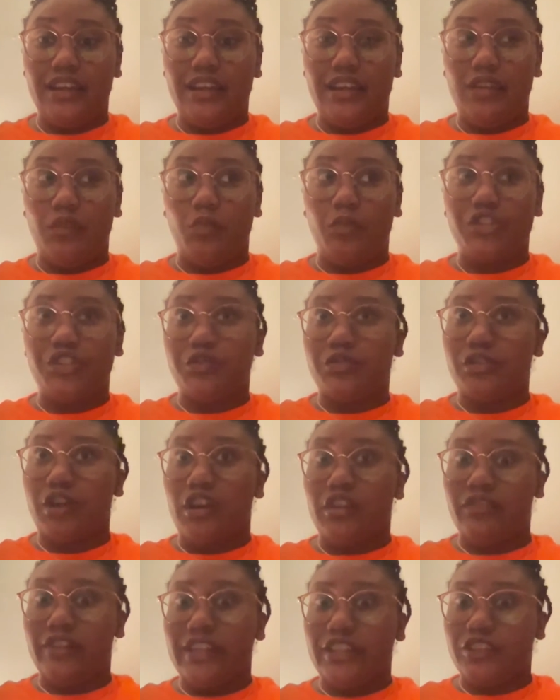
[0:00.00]
which was
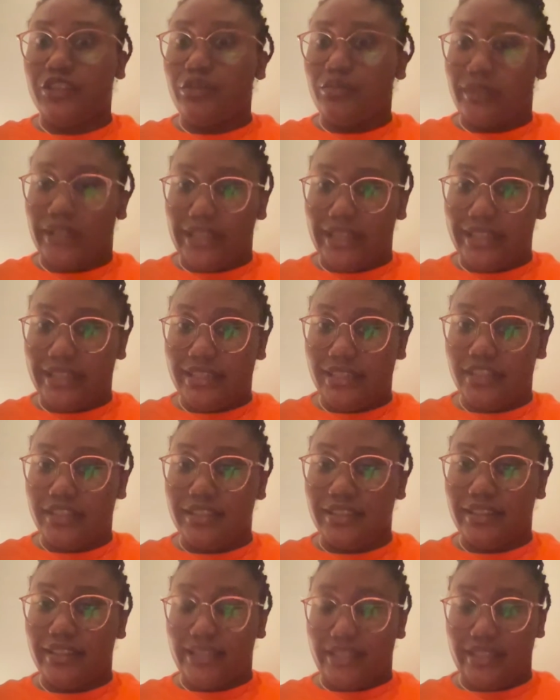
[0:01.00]
already too late to
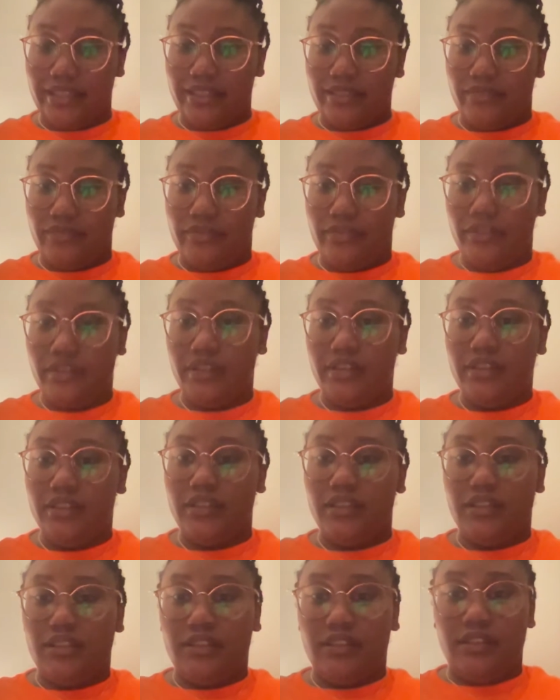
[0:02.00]
leave.
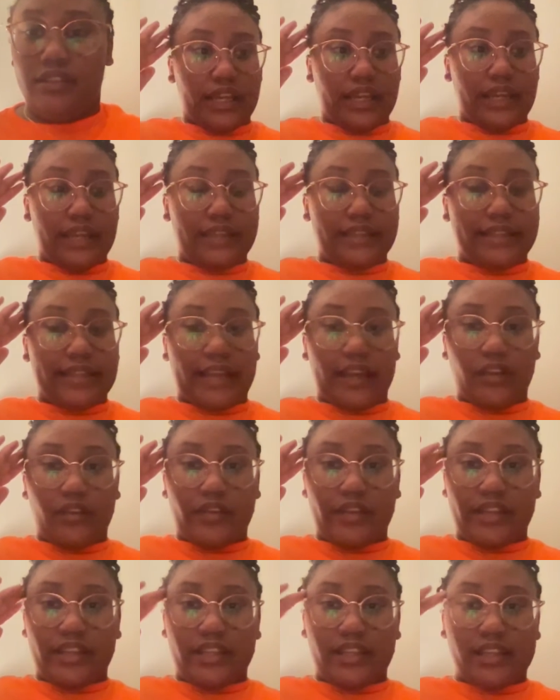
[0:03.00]
Now,
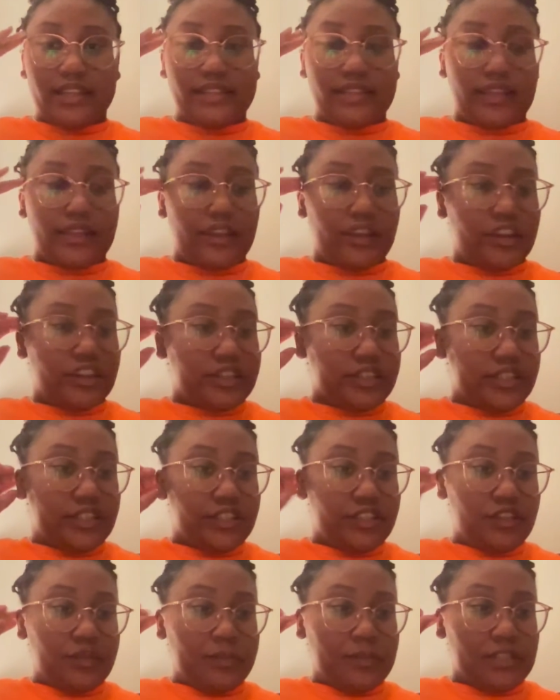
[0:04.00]
it does say that her
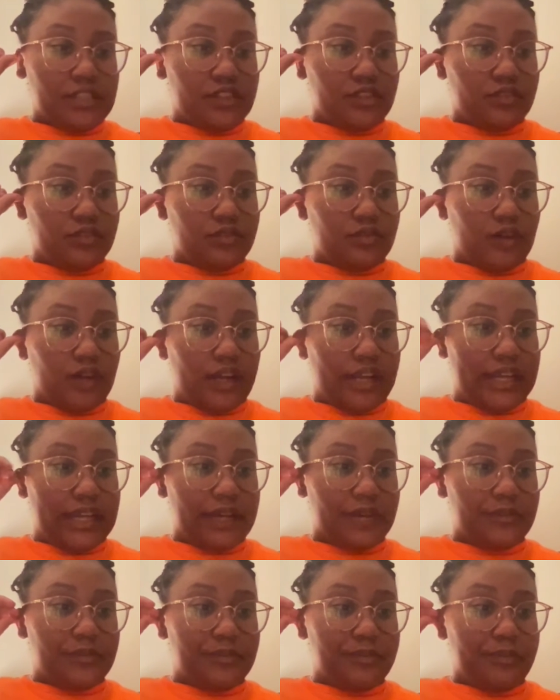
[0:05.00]
teacher, Miss Dudois,
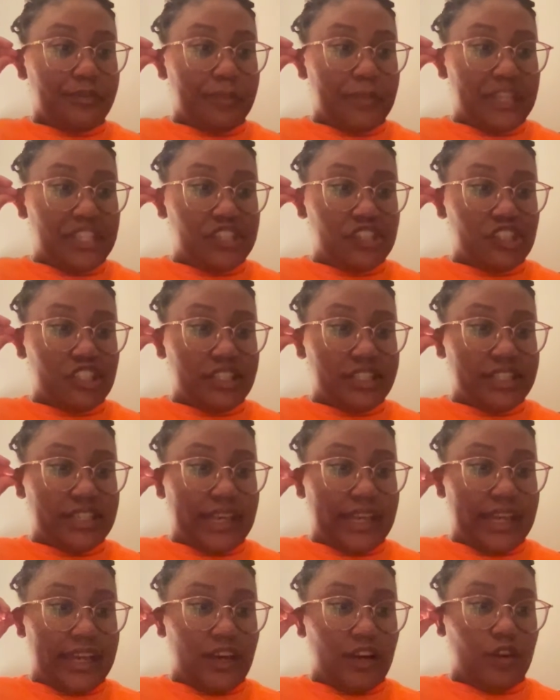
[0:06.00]
had mentioned
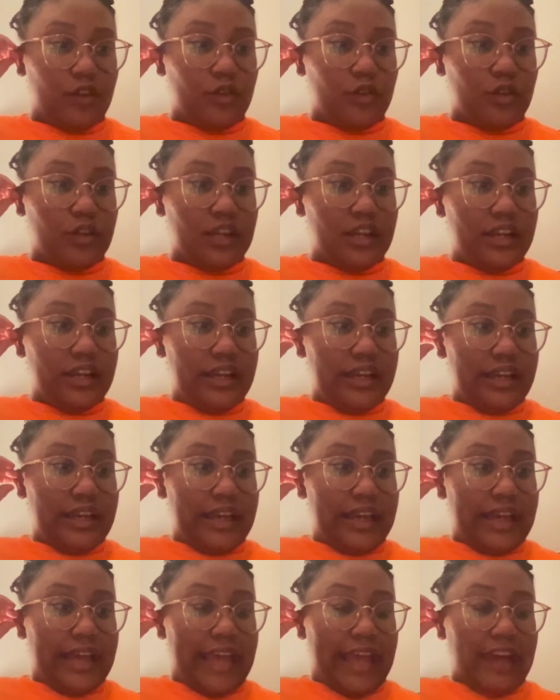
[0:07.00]
how
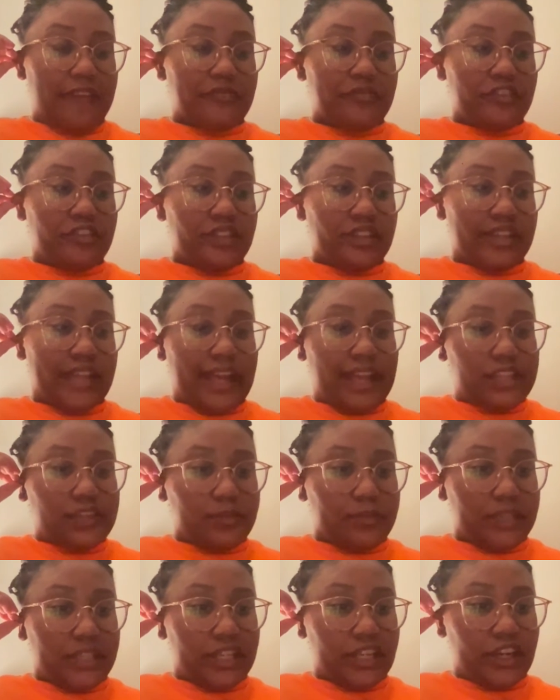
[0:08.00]
after the last
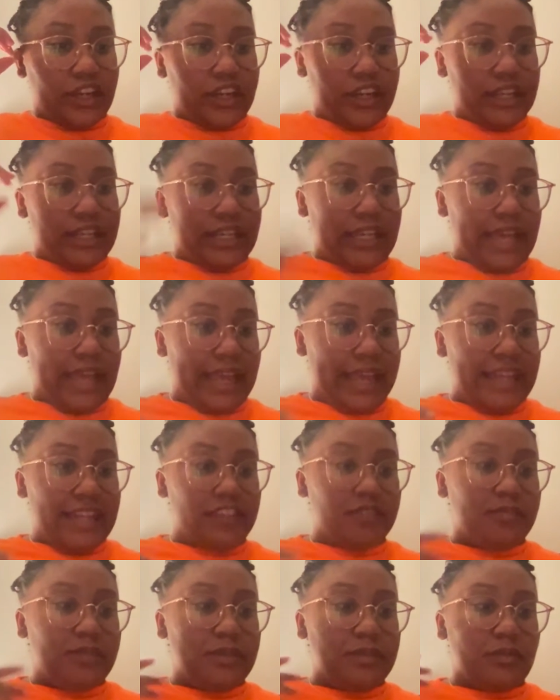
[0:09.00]
big hurricane,
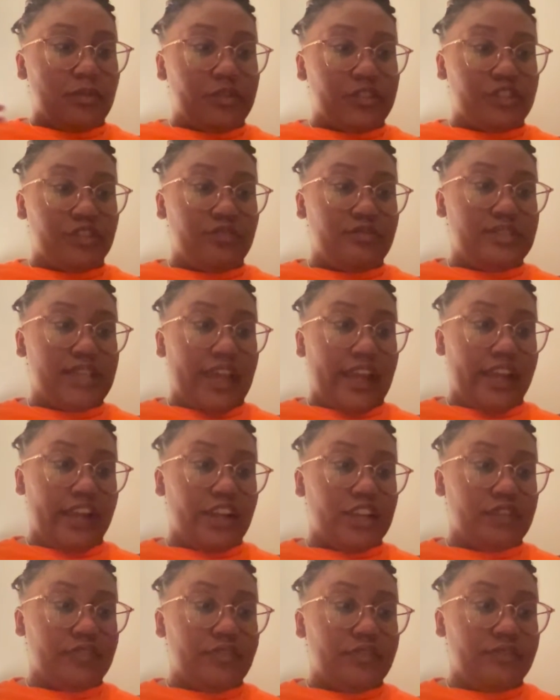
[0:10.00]
people were too
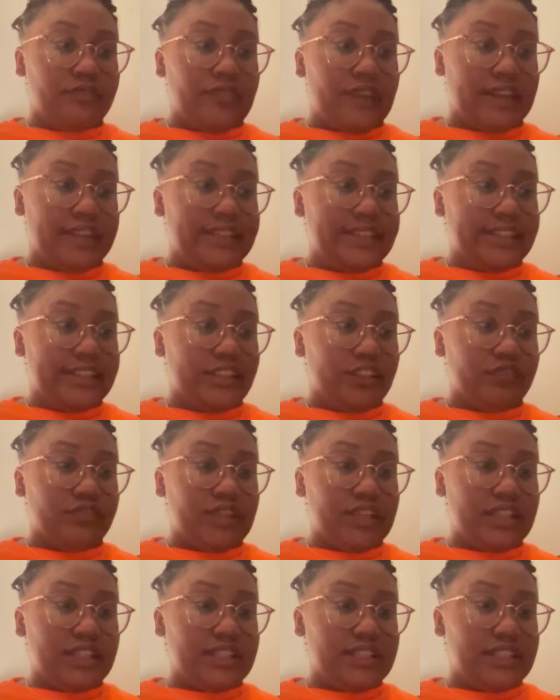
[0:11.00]
tired from finding their
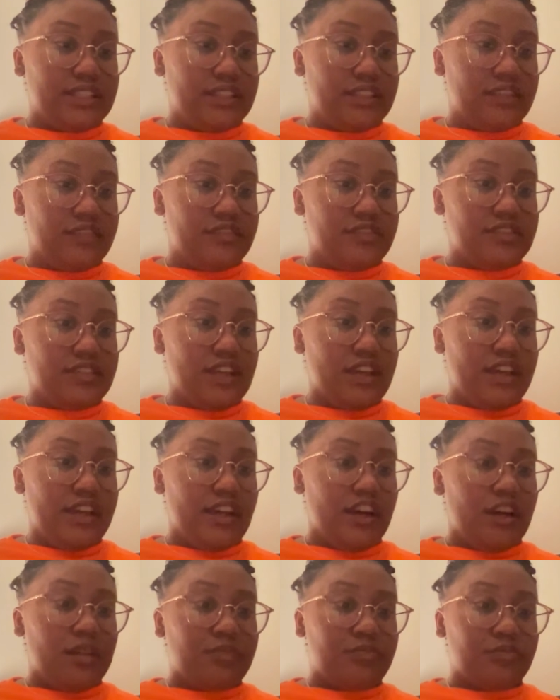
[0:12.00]
relatives'
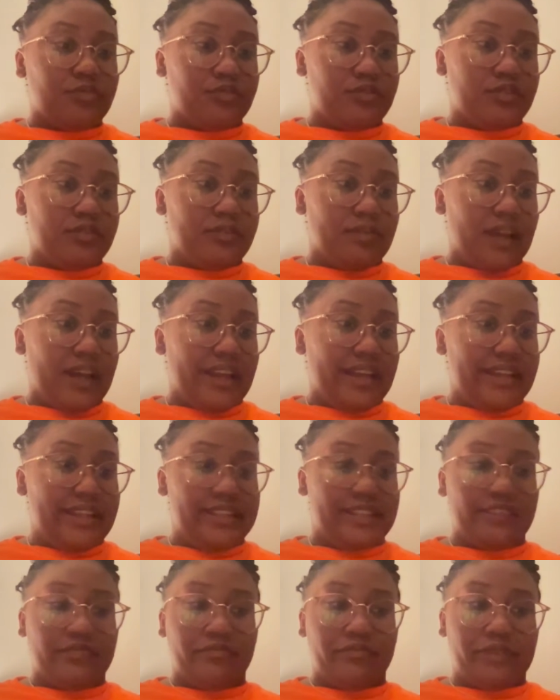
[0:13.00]
uprooted
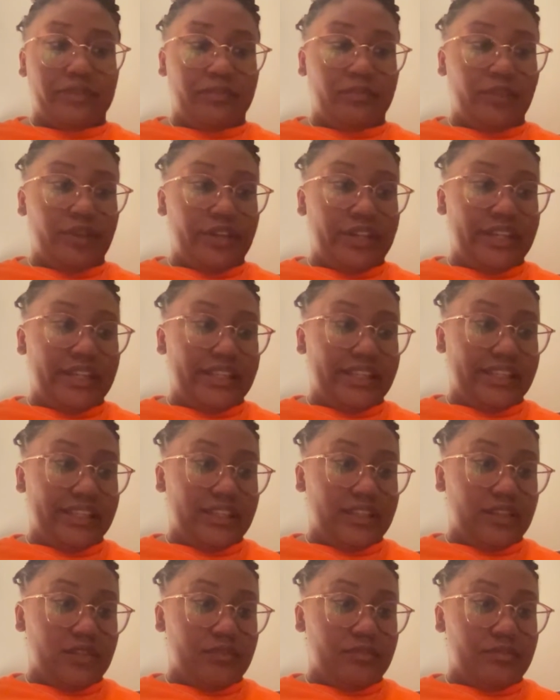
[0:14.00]
bodies and reburying
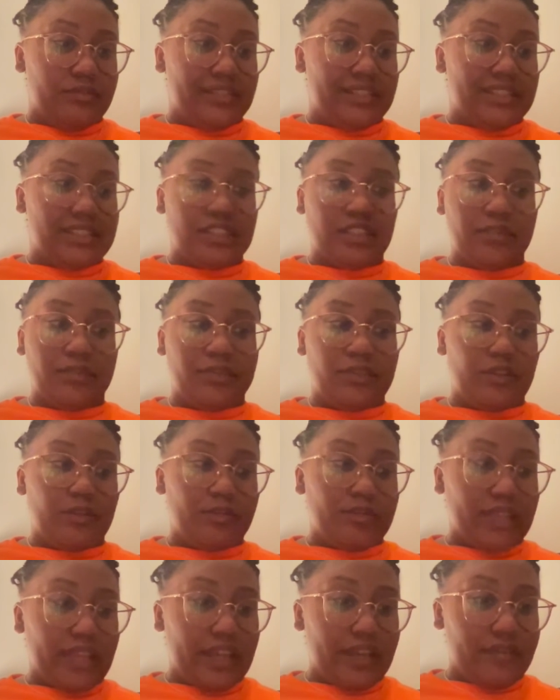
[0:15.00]
them and sleeping on
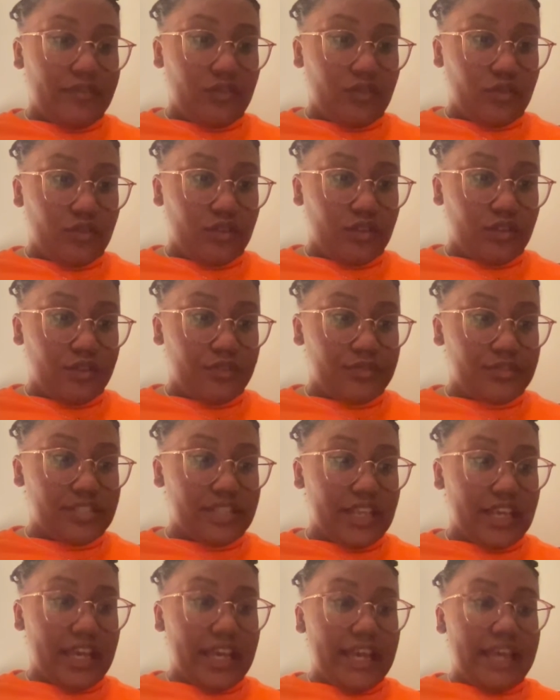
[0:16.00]
platforms
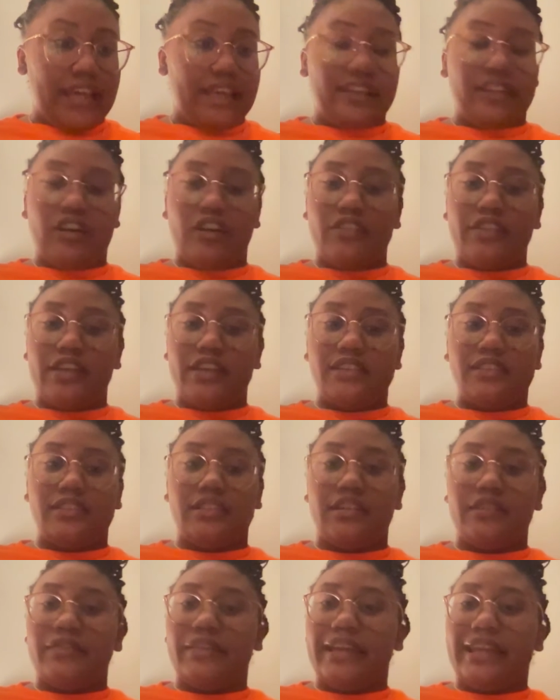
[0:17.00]
and all that
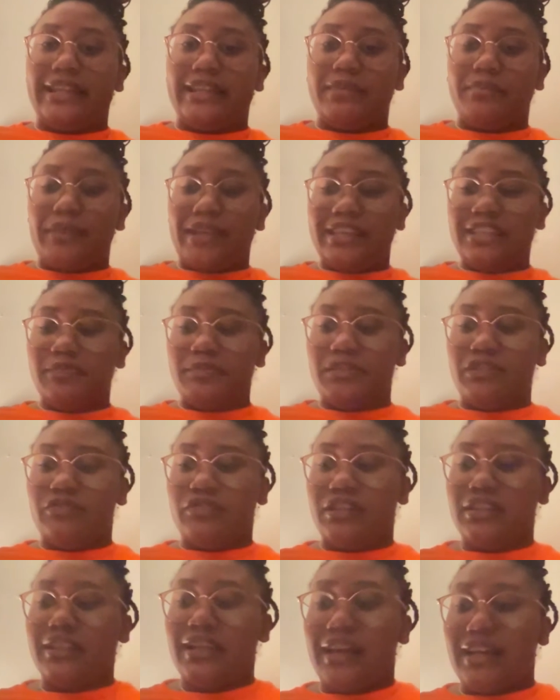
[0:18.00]
stuff. And it makes me
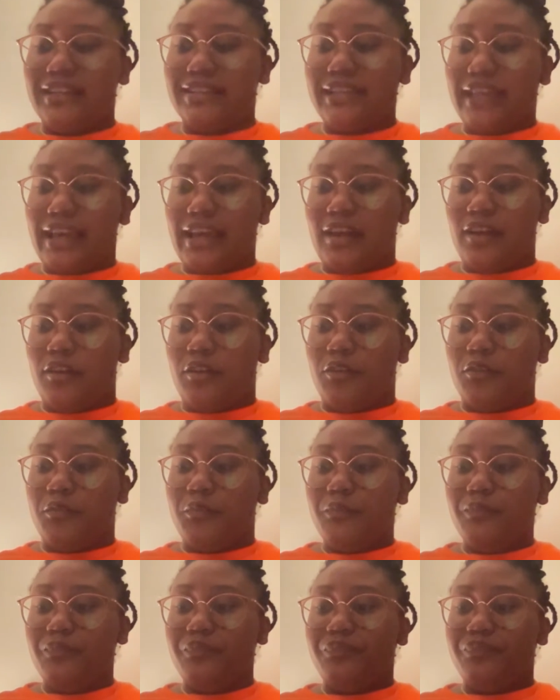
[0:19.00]
realize how
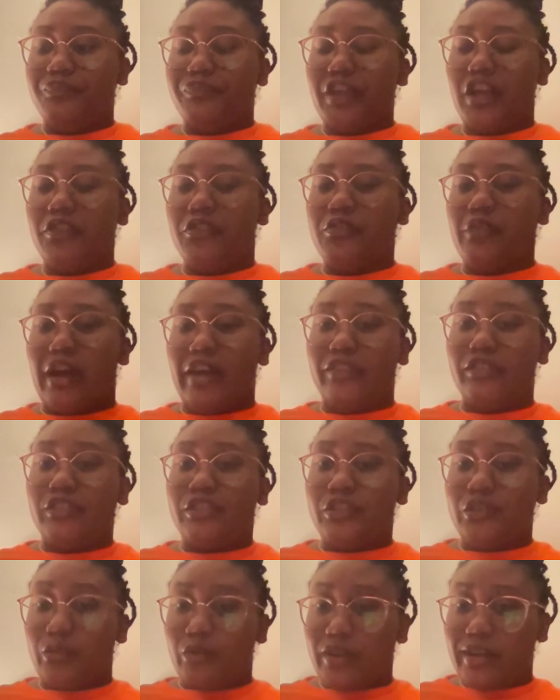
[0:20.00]
throughout the
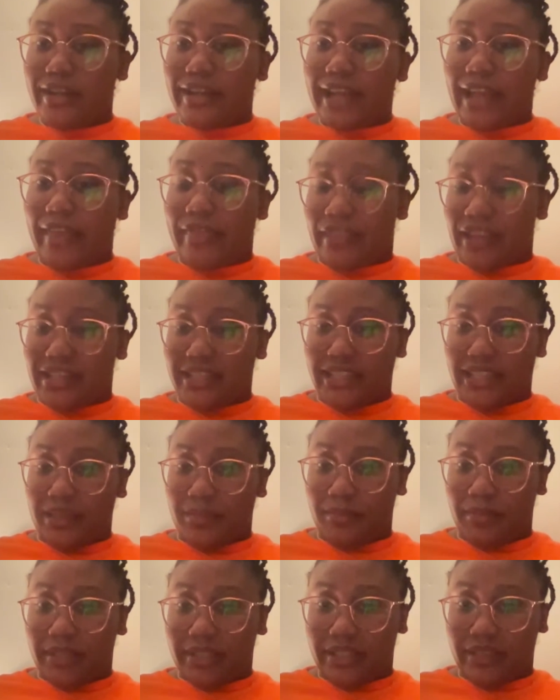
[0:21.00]
story, they didn't
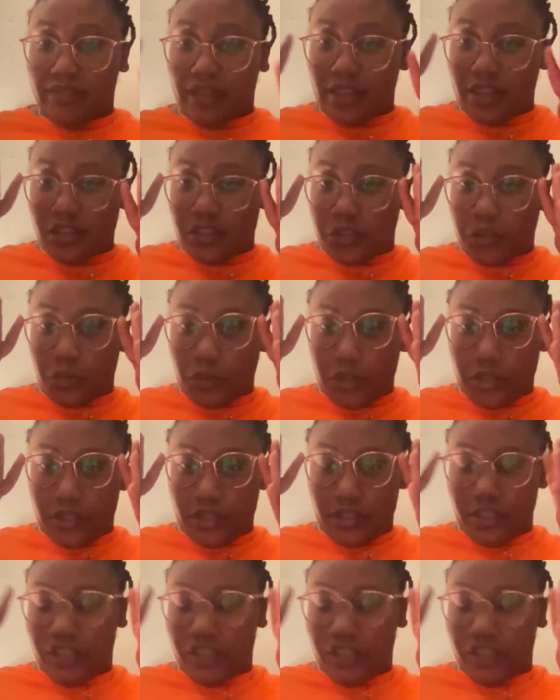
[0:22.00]
believe that the